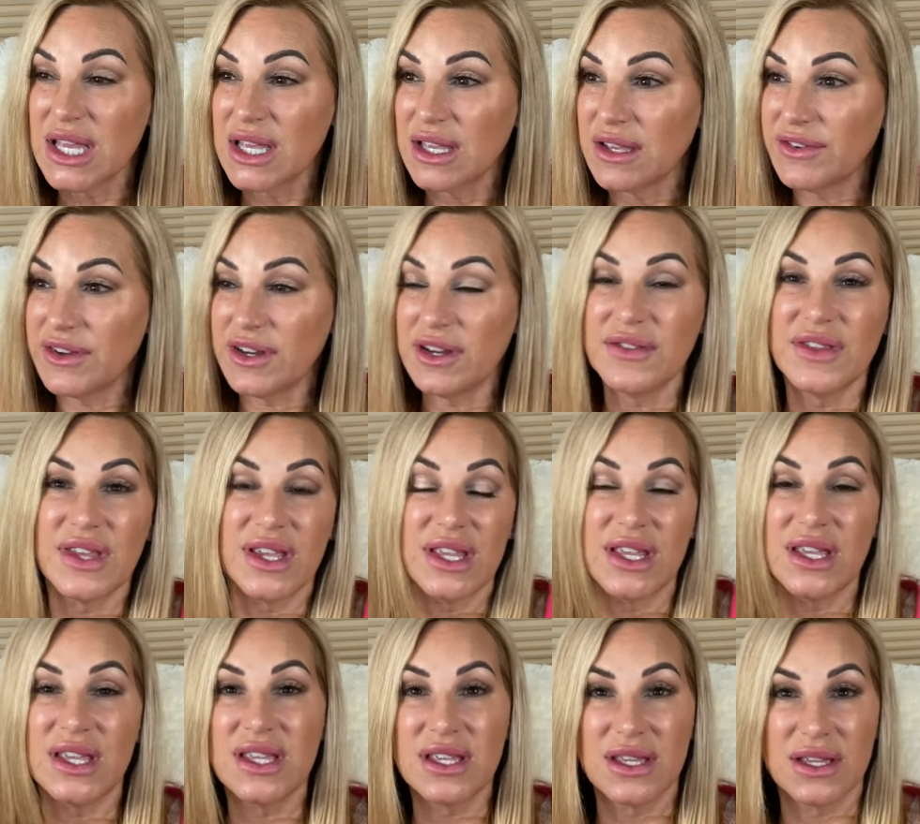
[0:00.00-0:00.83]
If you're in the
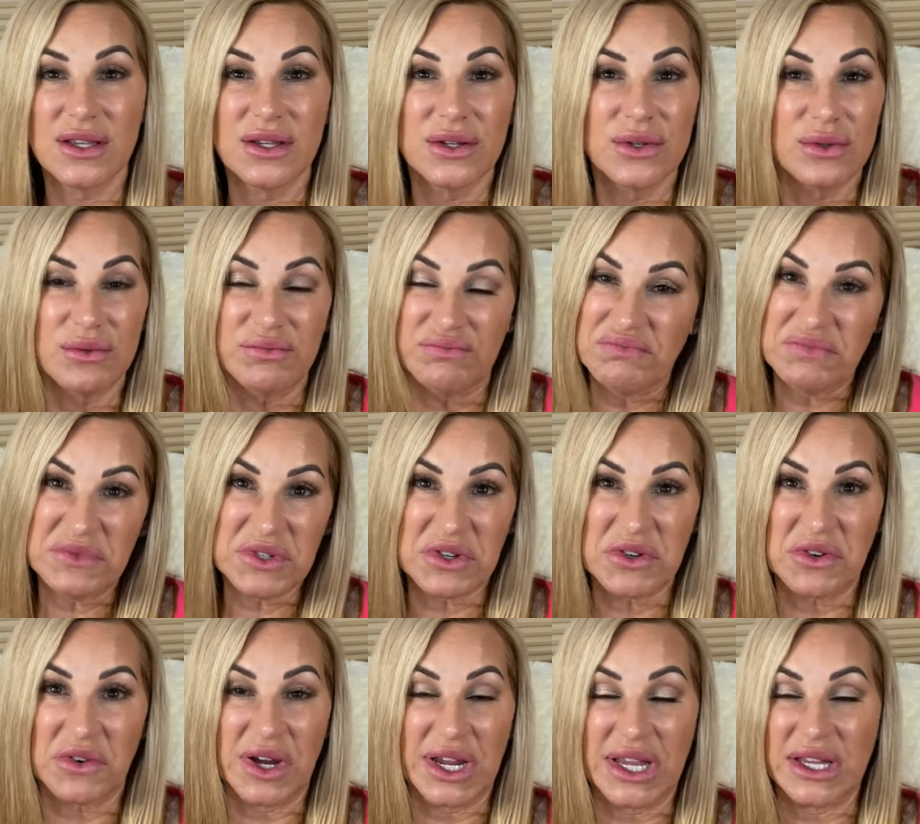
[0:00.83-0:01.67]
E U,
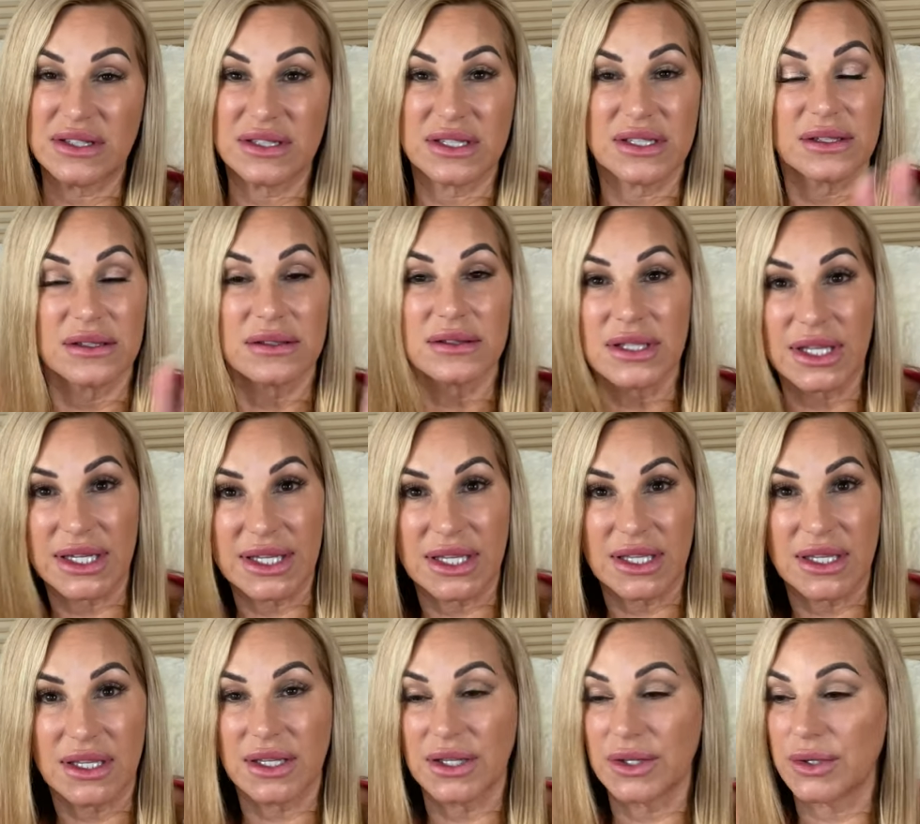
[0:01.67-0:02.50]
great,
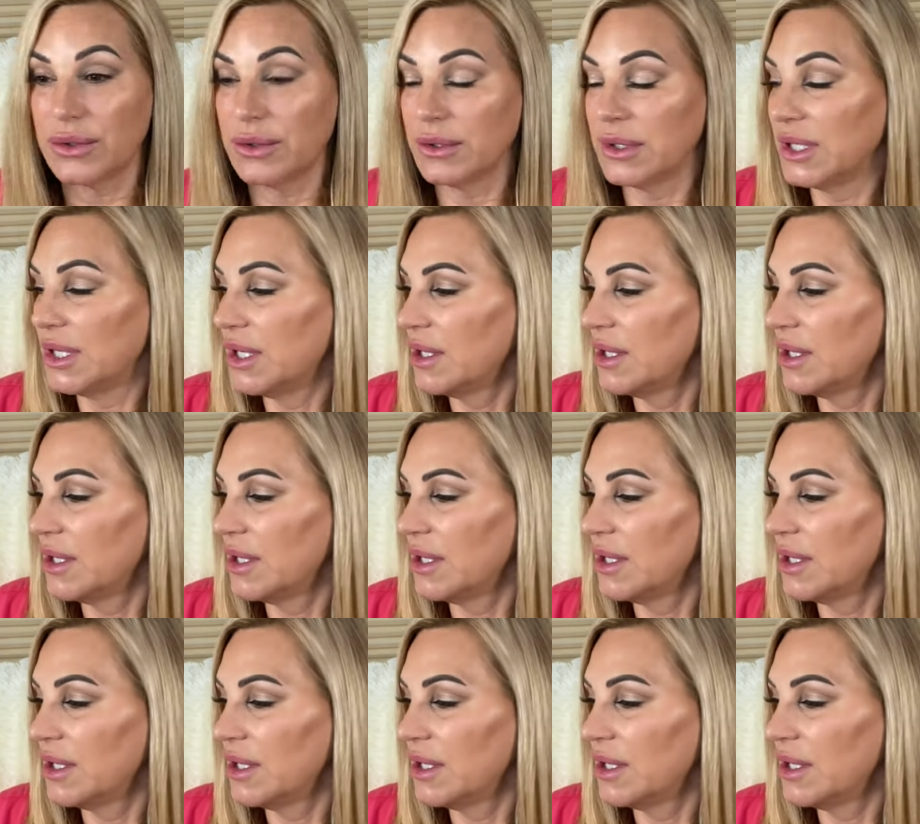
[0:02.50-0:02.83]
lucky you.